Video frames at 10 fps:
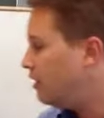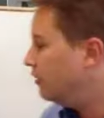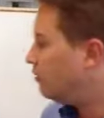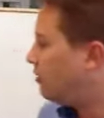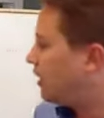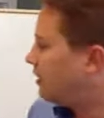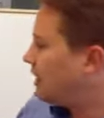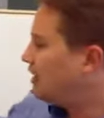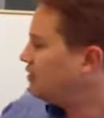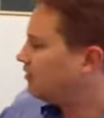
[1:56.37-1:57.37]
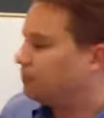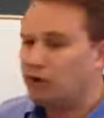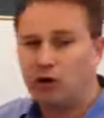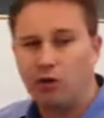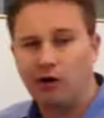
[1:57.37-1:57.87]
so that in this
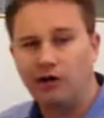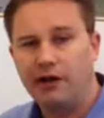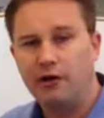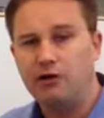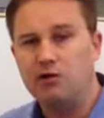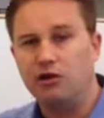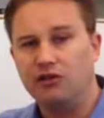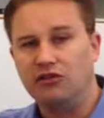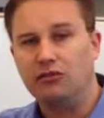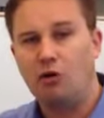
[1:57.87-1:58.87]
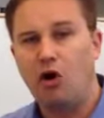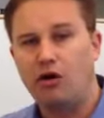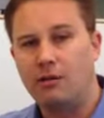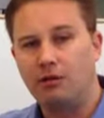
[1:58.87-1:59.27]
middleware layer you can spawn up